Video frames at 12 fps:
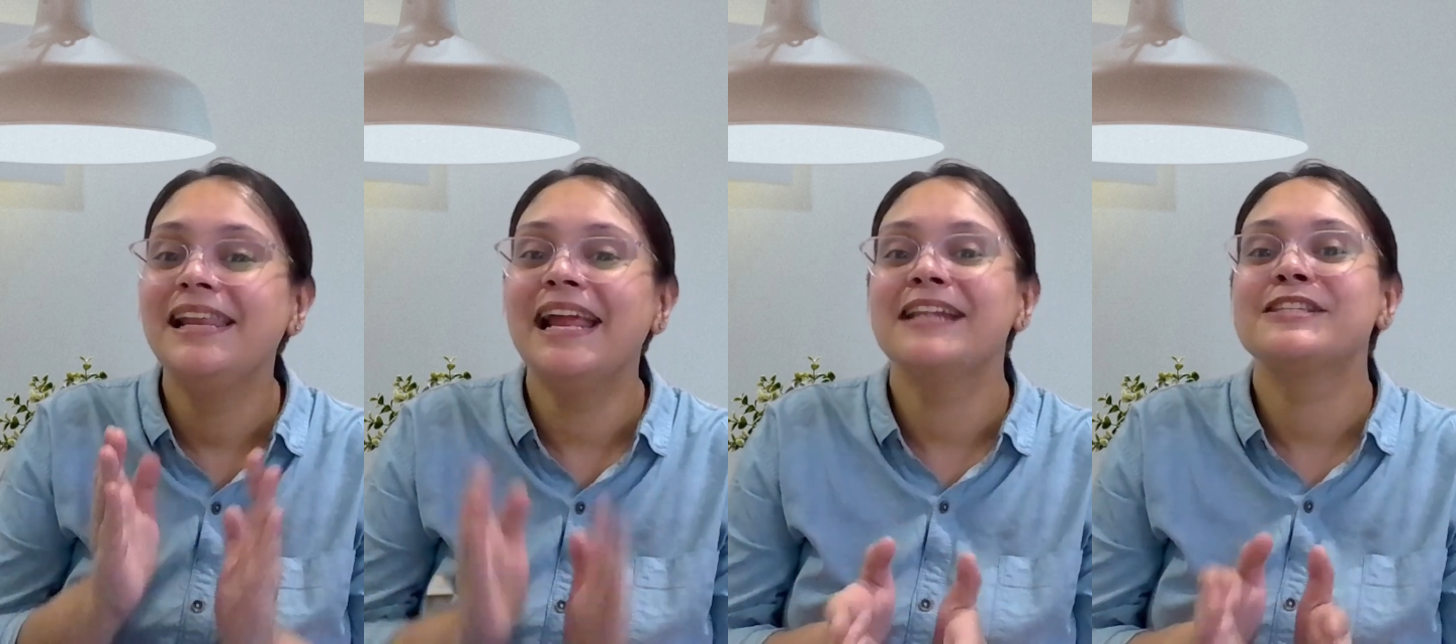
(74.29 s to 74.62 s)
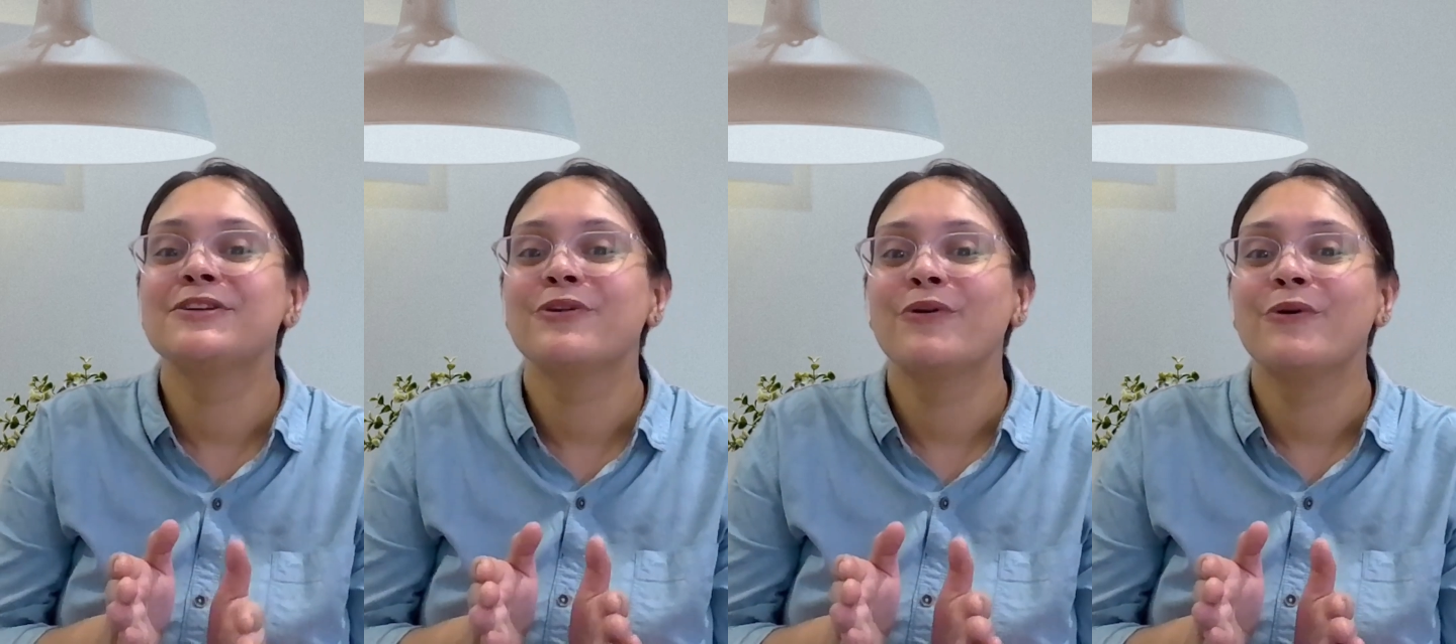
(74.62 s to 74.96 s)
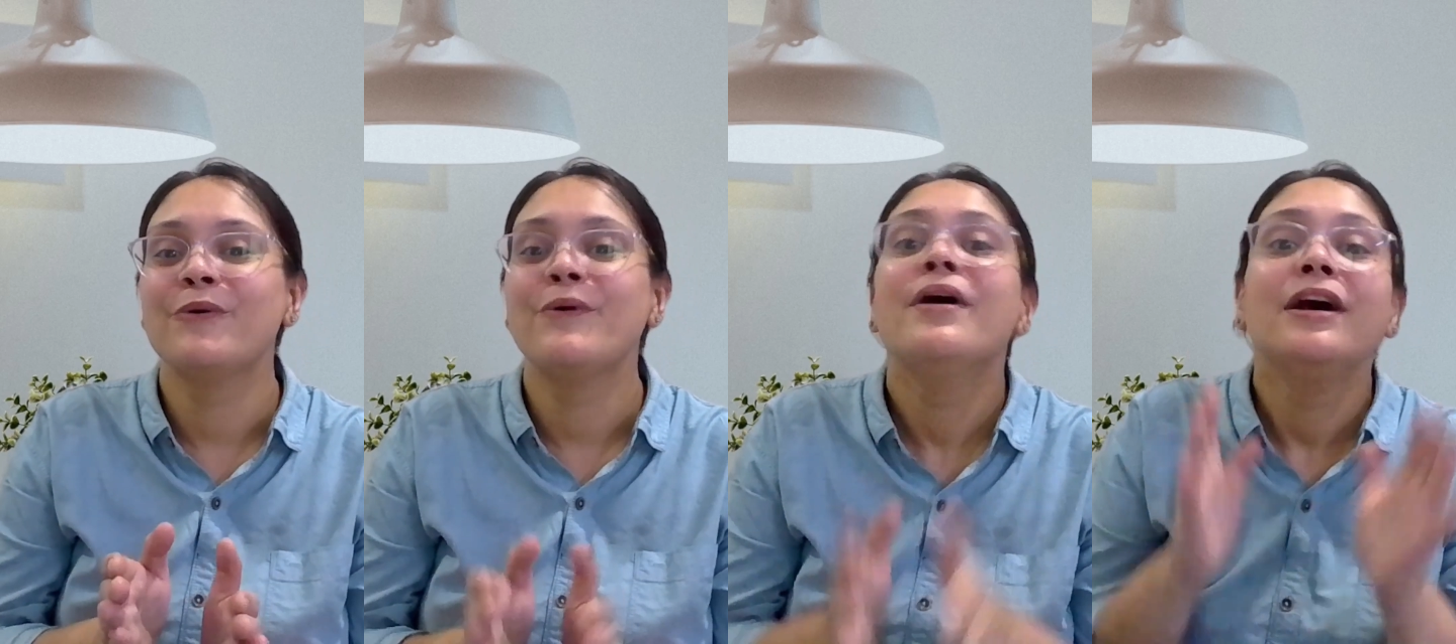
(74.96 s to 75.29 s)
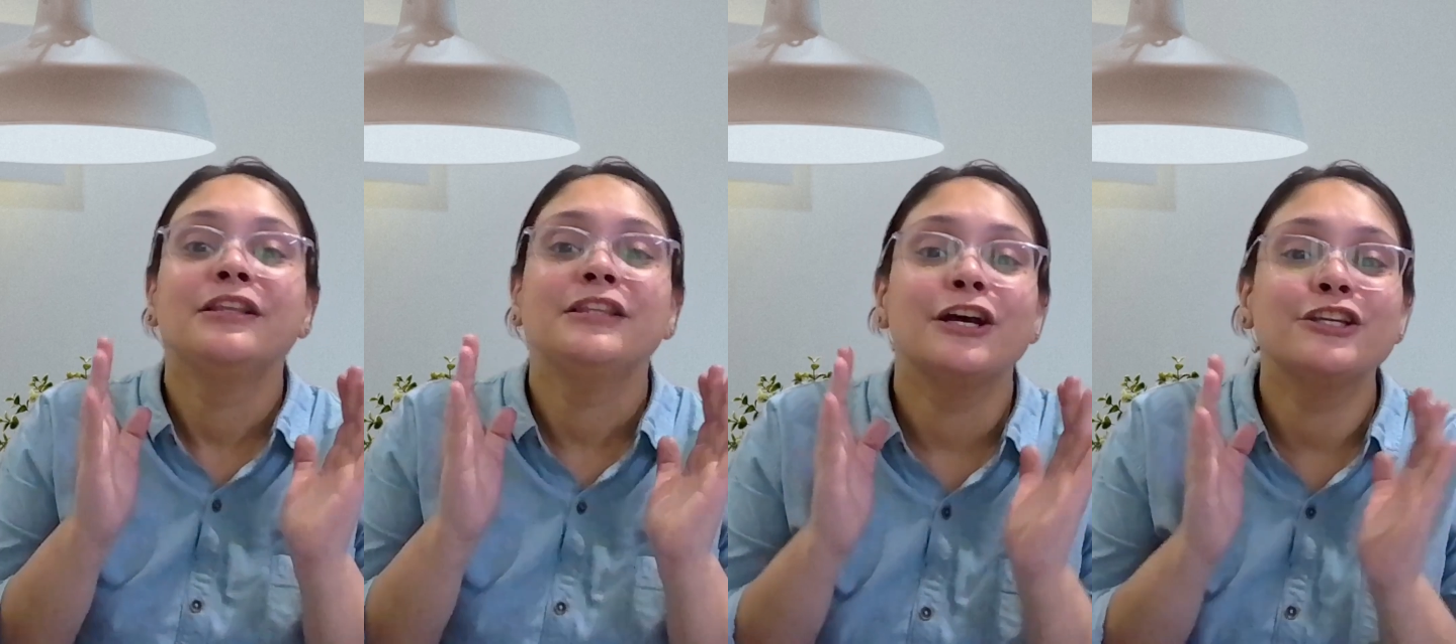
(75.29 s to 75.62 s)
let's grow
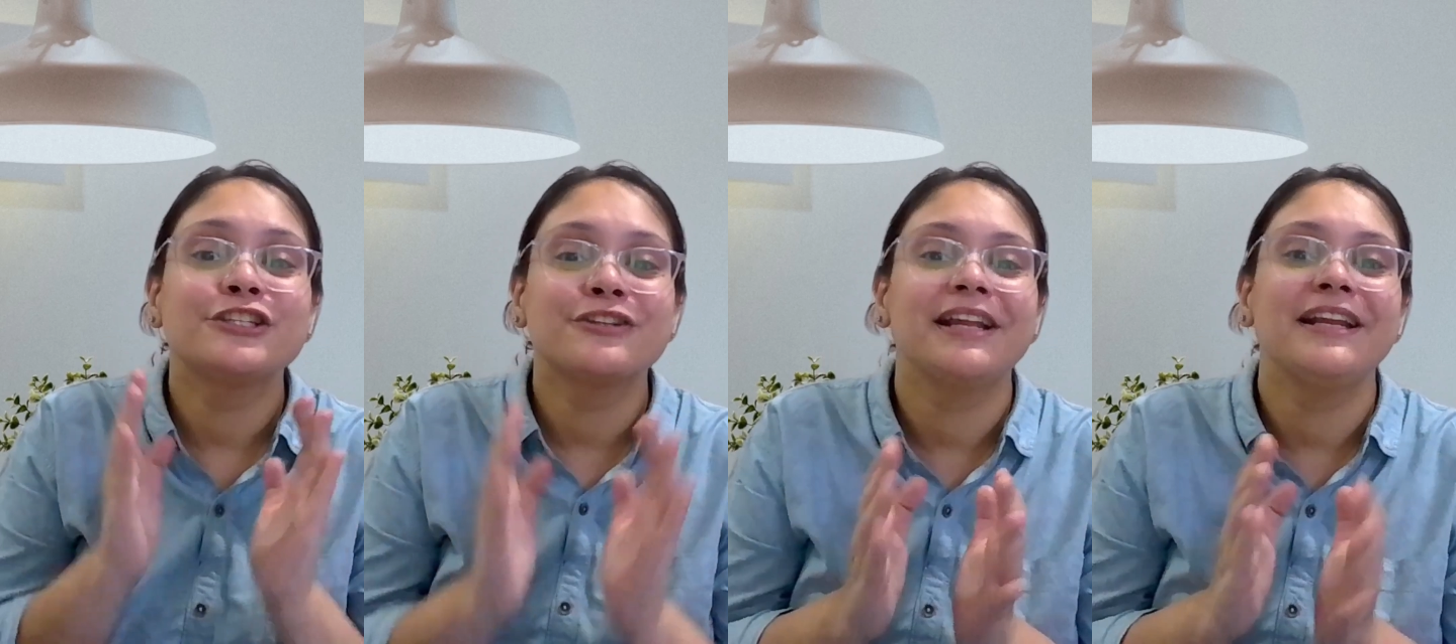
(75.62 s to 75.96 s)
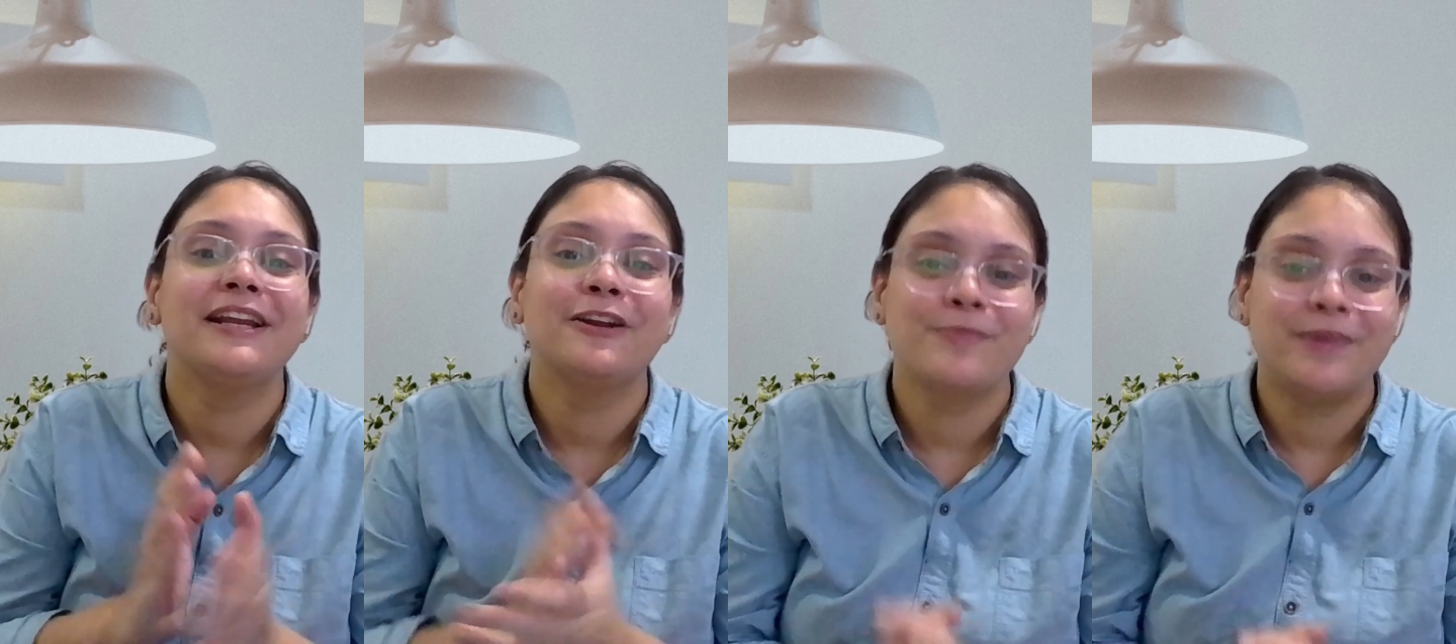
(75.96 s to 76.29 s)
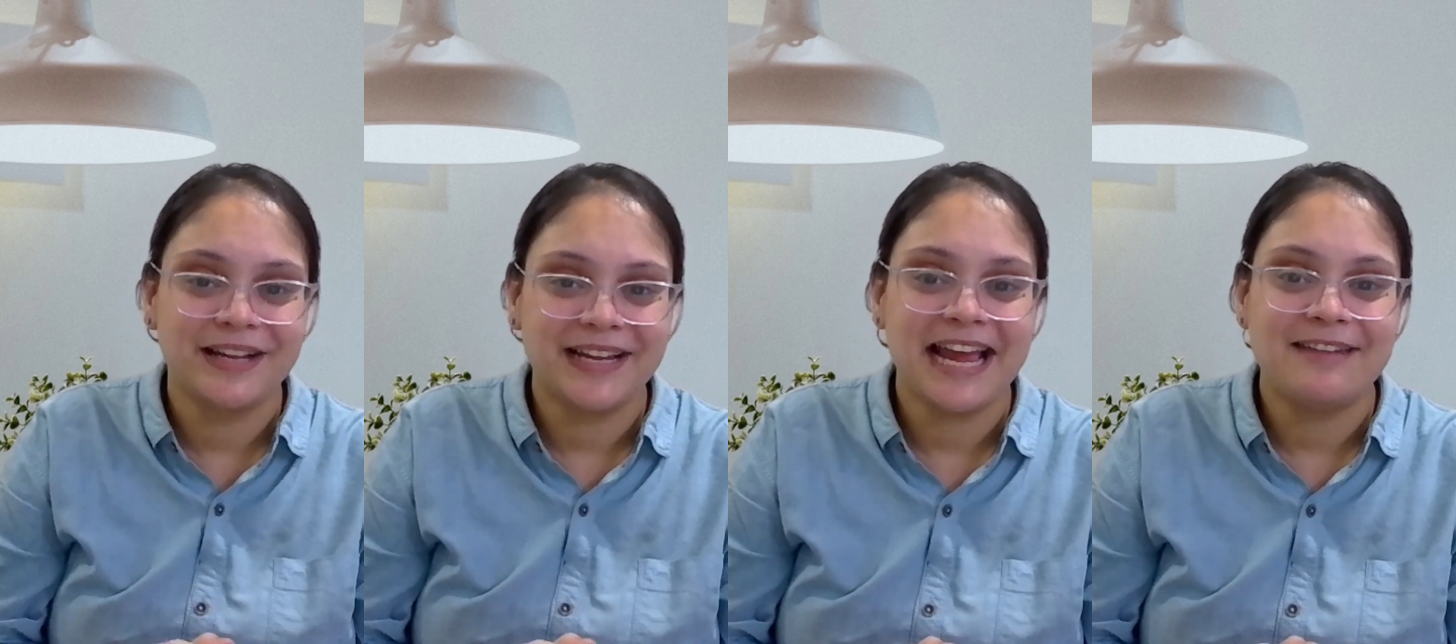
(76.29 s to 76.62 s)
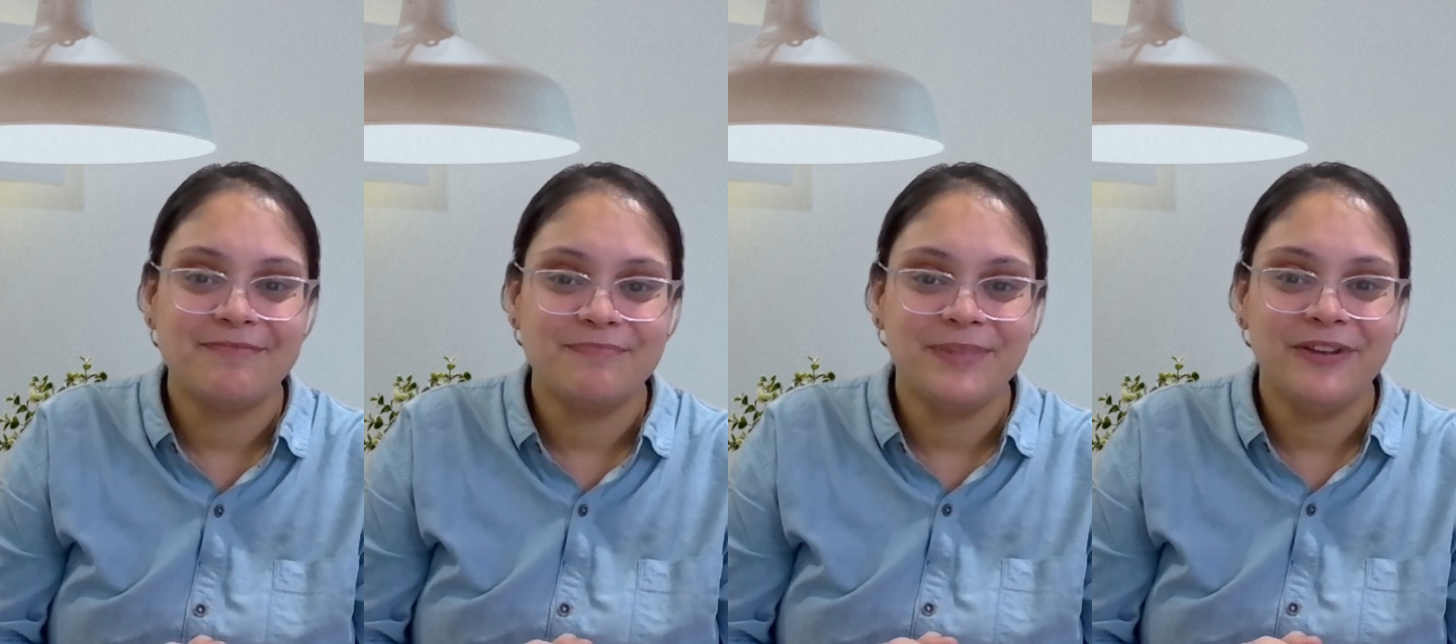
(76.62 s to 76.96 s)
the Shulin Anubha
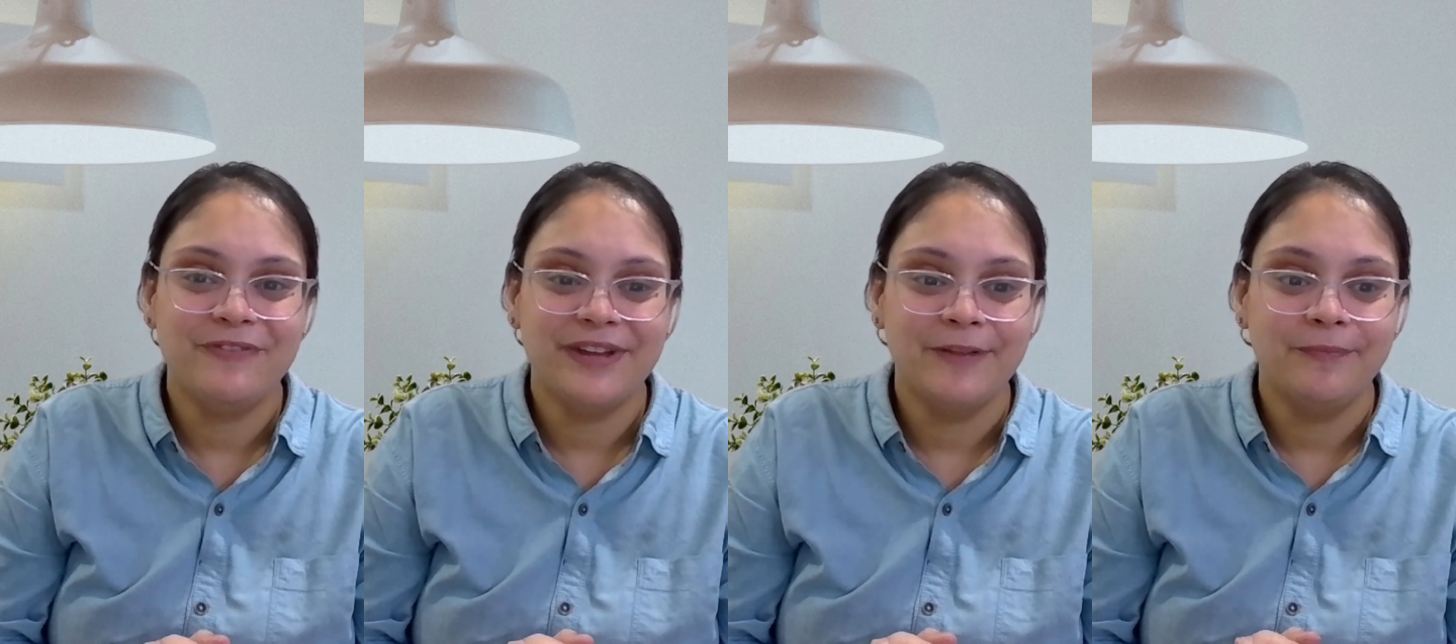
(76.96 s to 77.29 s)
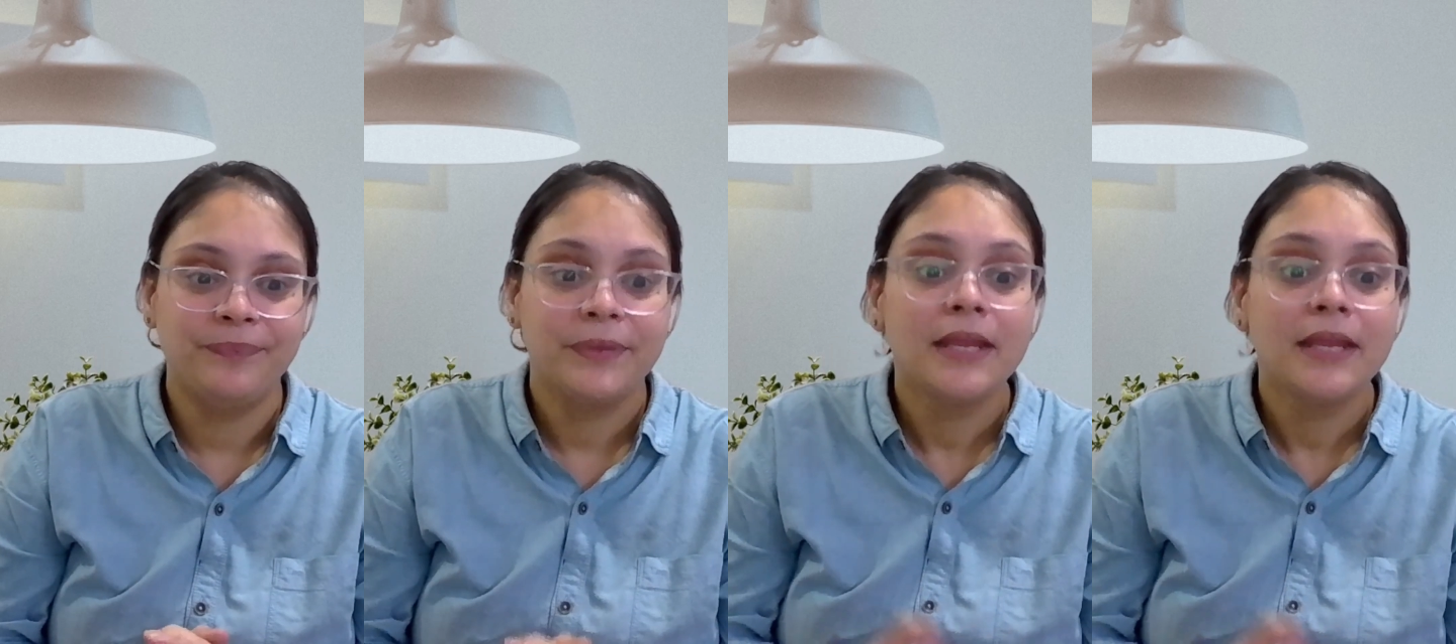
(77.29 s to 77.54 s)
Academy way.